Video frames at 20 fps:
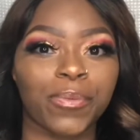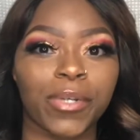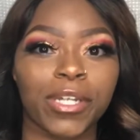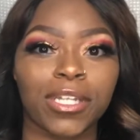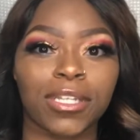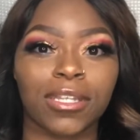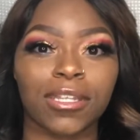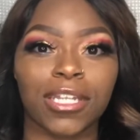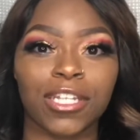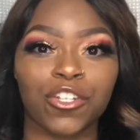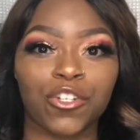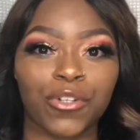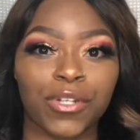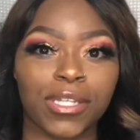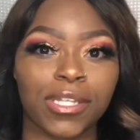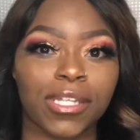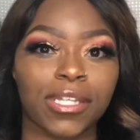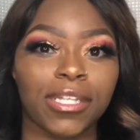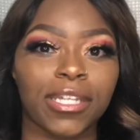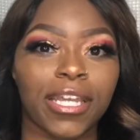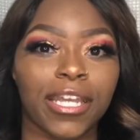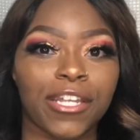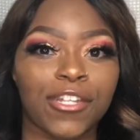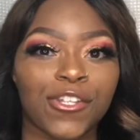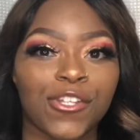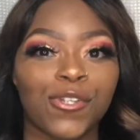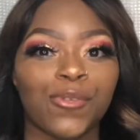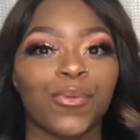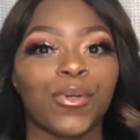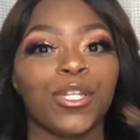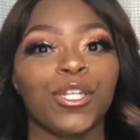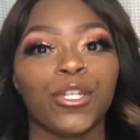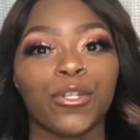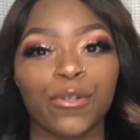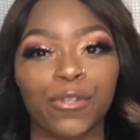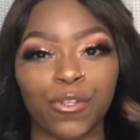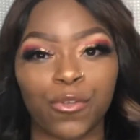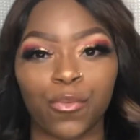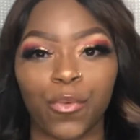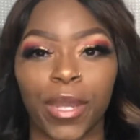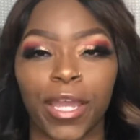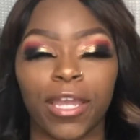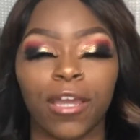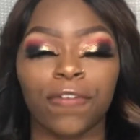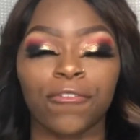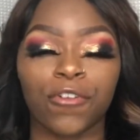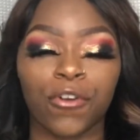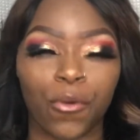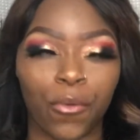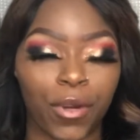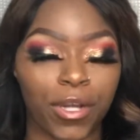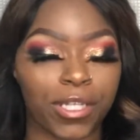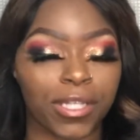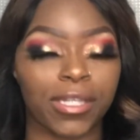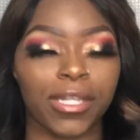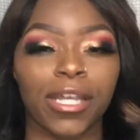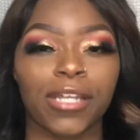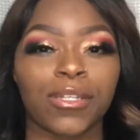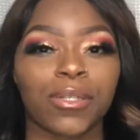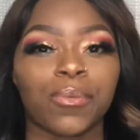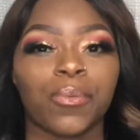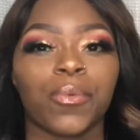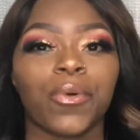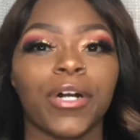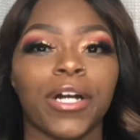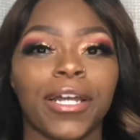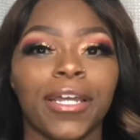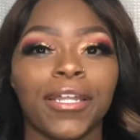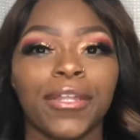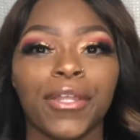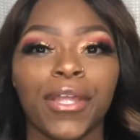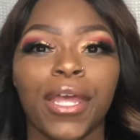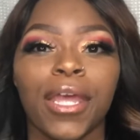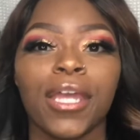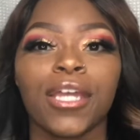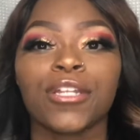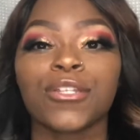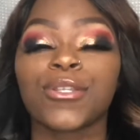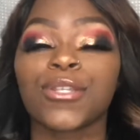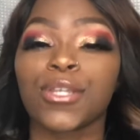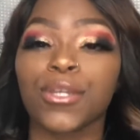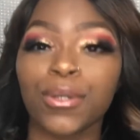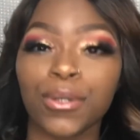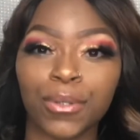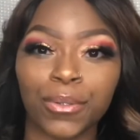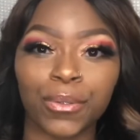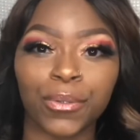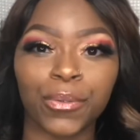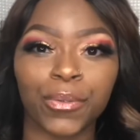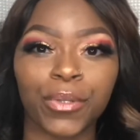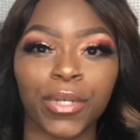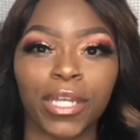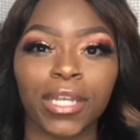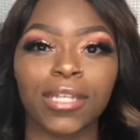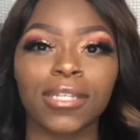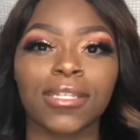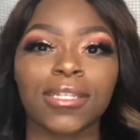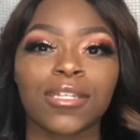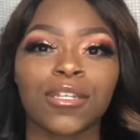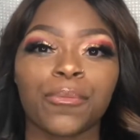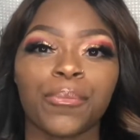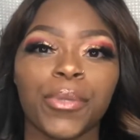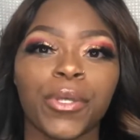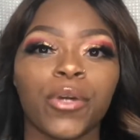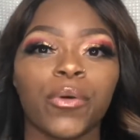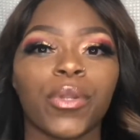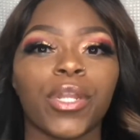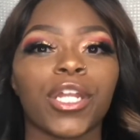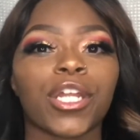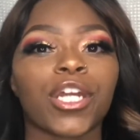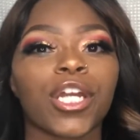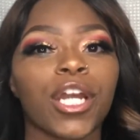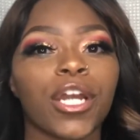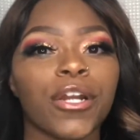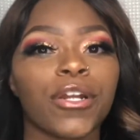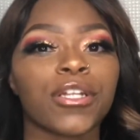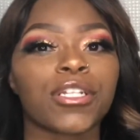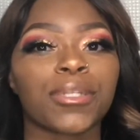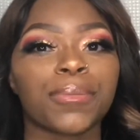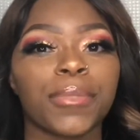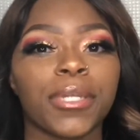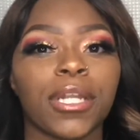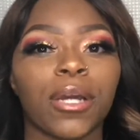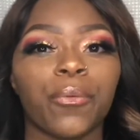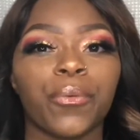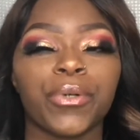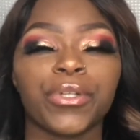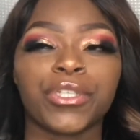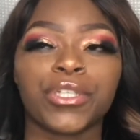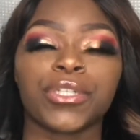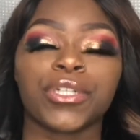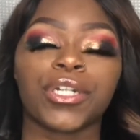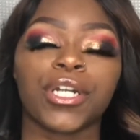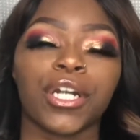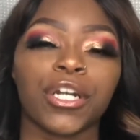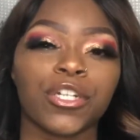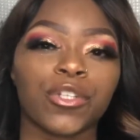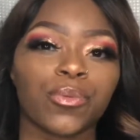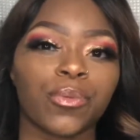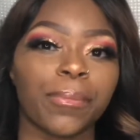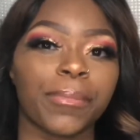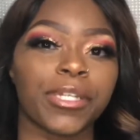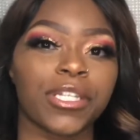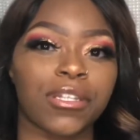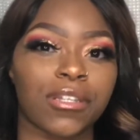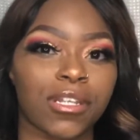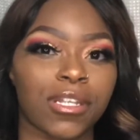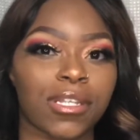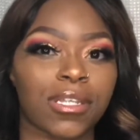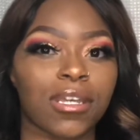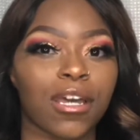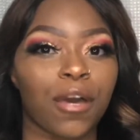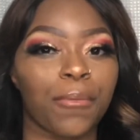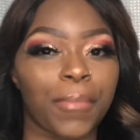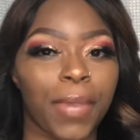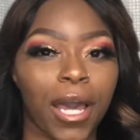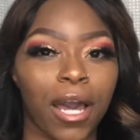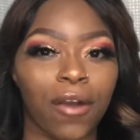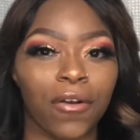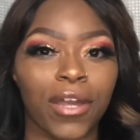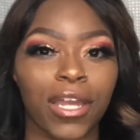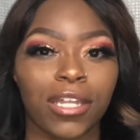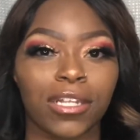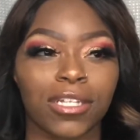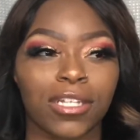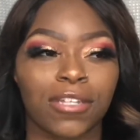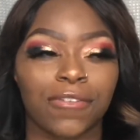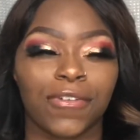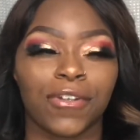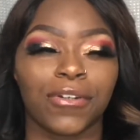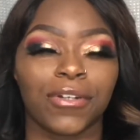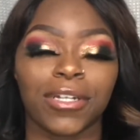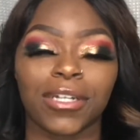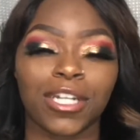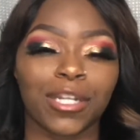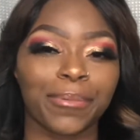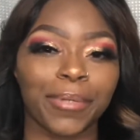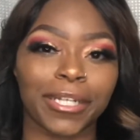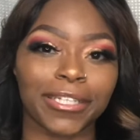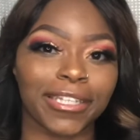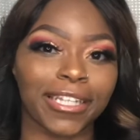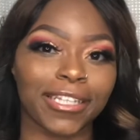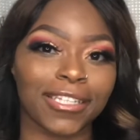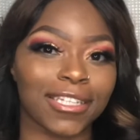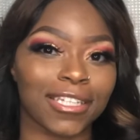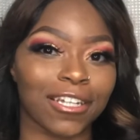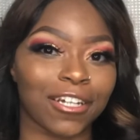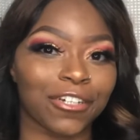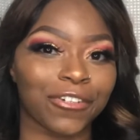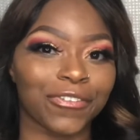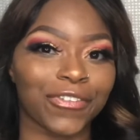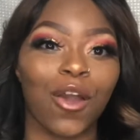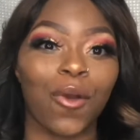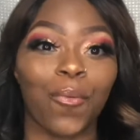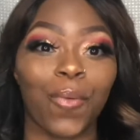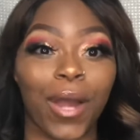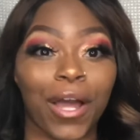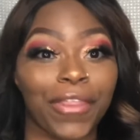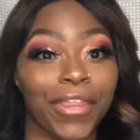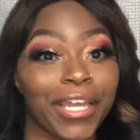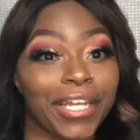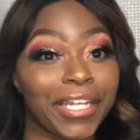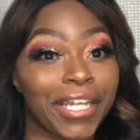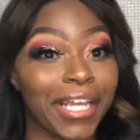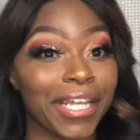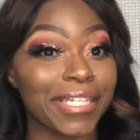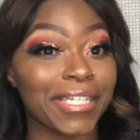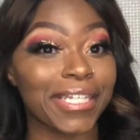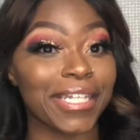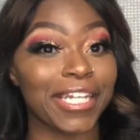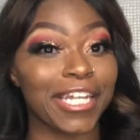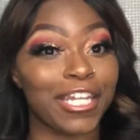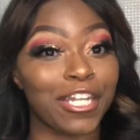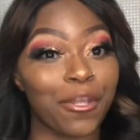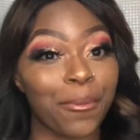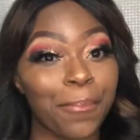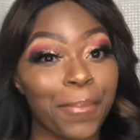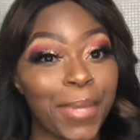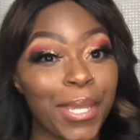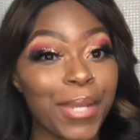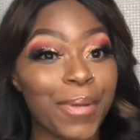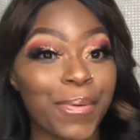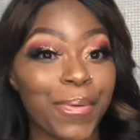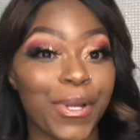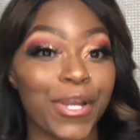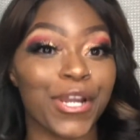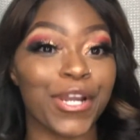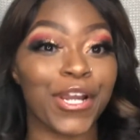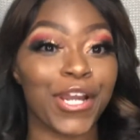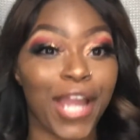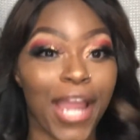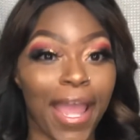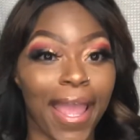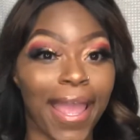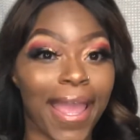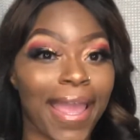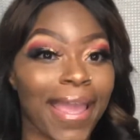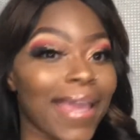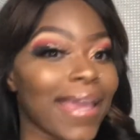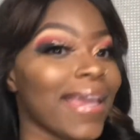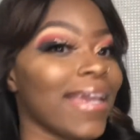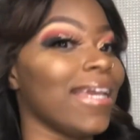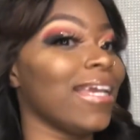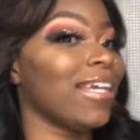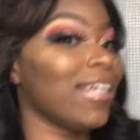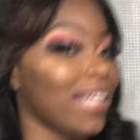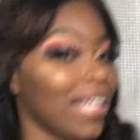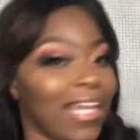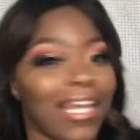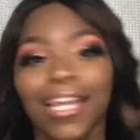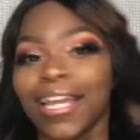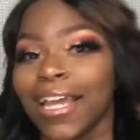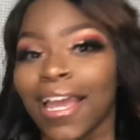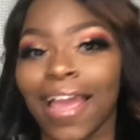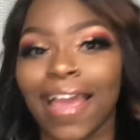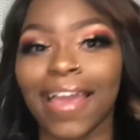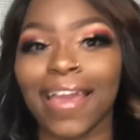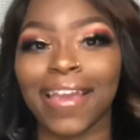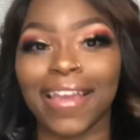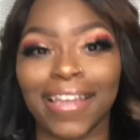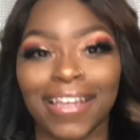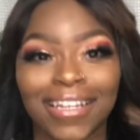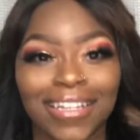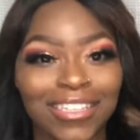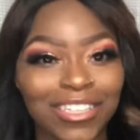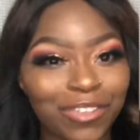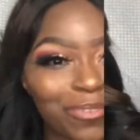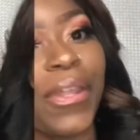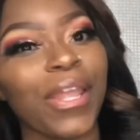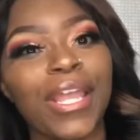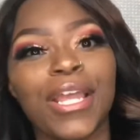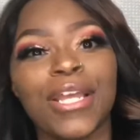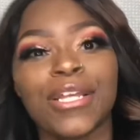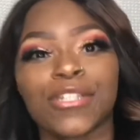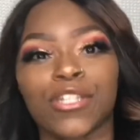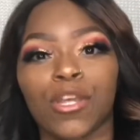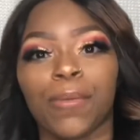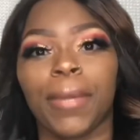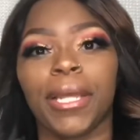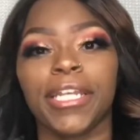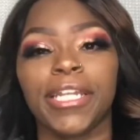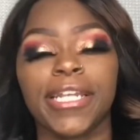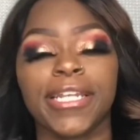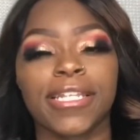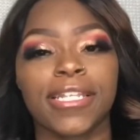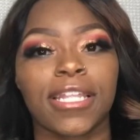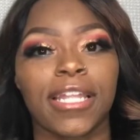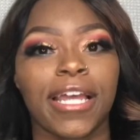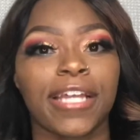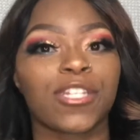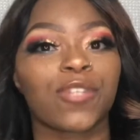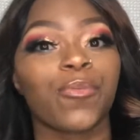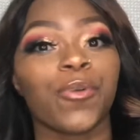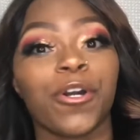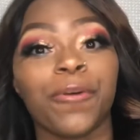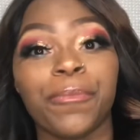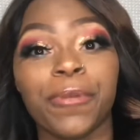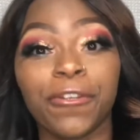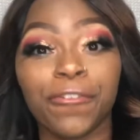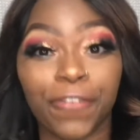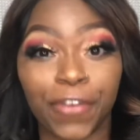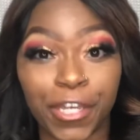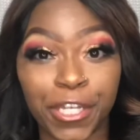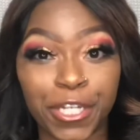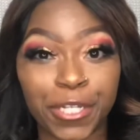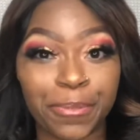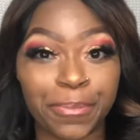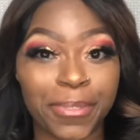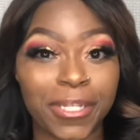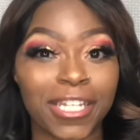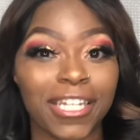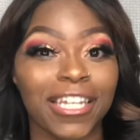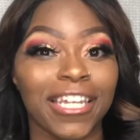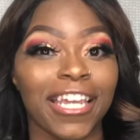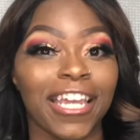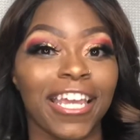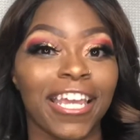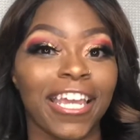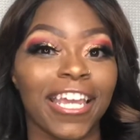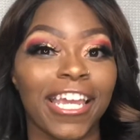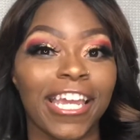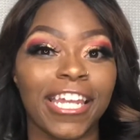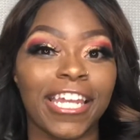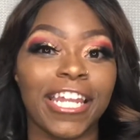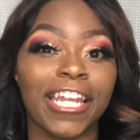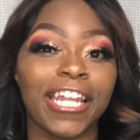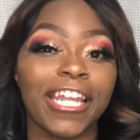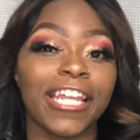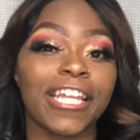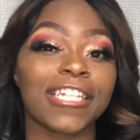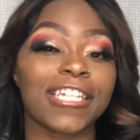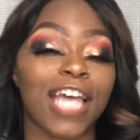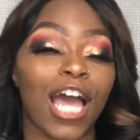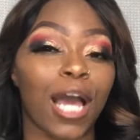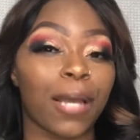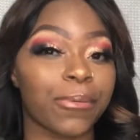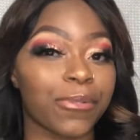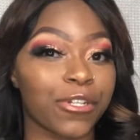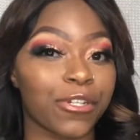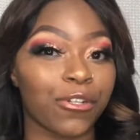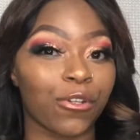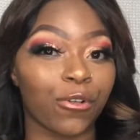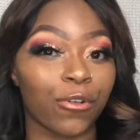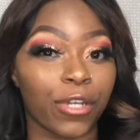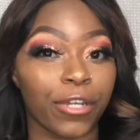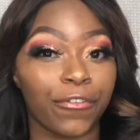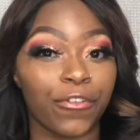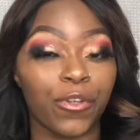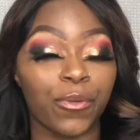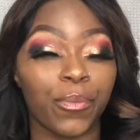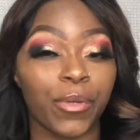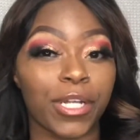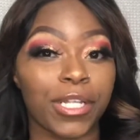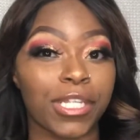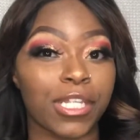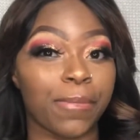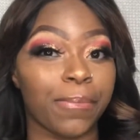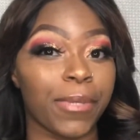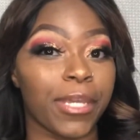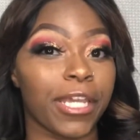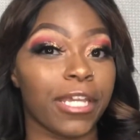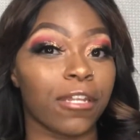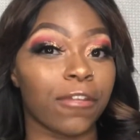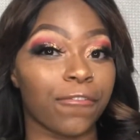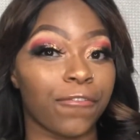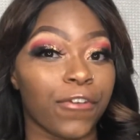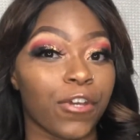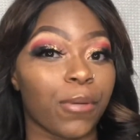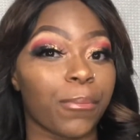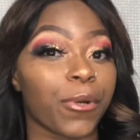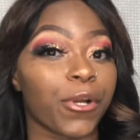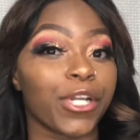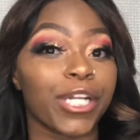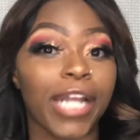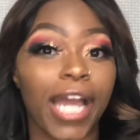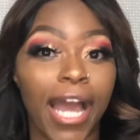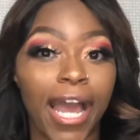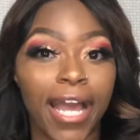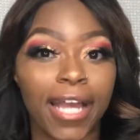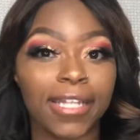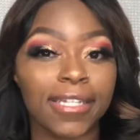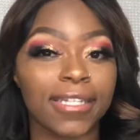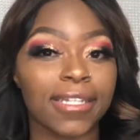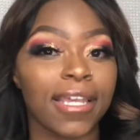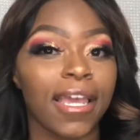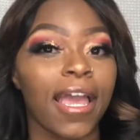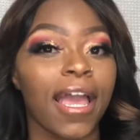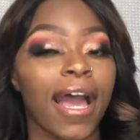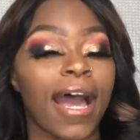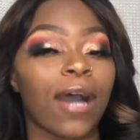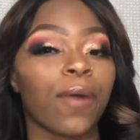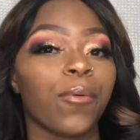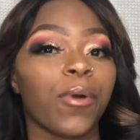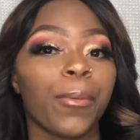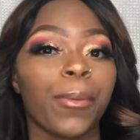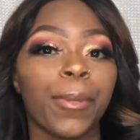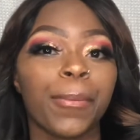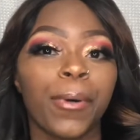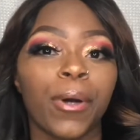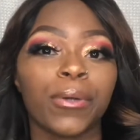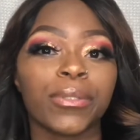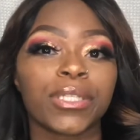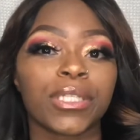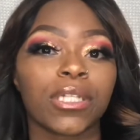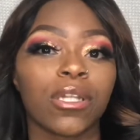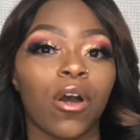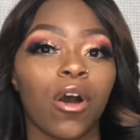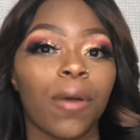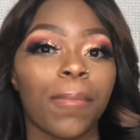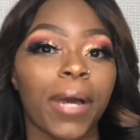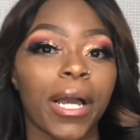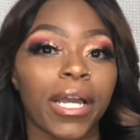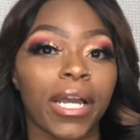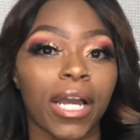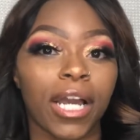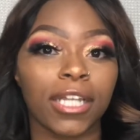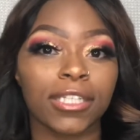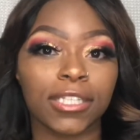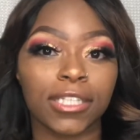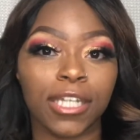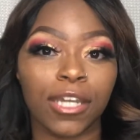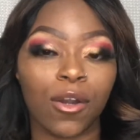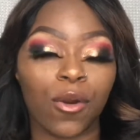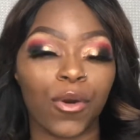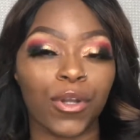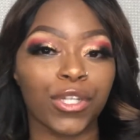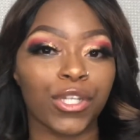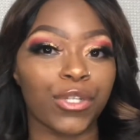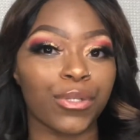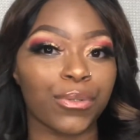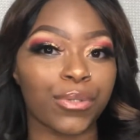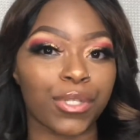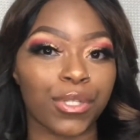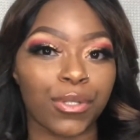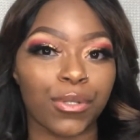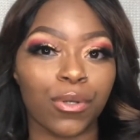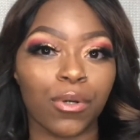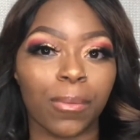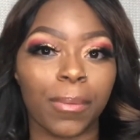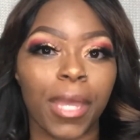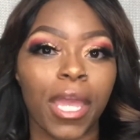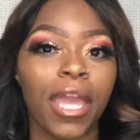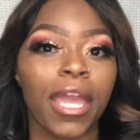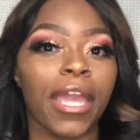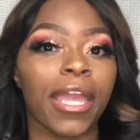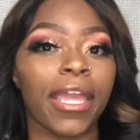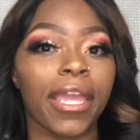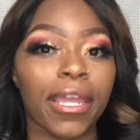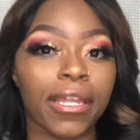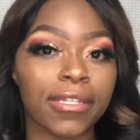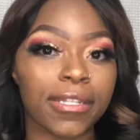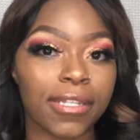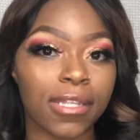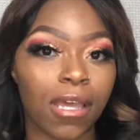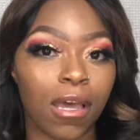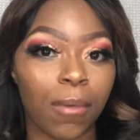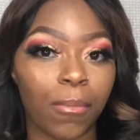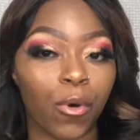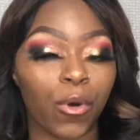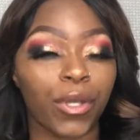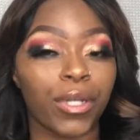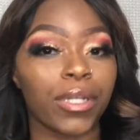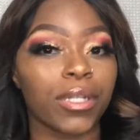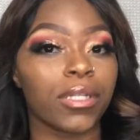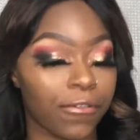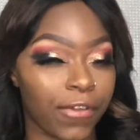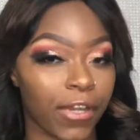with Intrinsic Dance, you will lose weight, of course, that's one. Two is to build encouragement. I want to encourage women to just come out and just feel good about themselves while they dancing in the mirror. Hey, so my dance class will be filmed, and it is optional if you want to be in the film or not. I will be posting all my content on YouTube and some on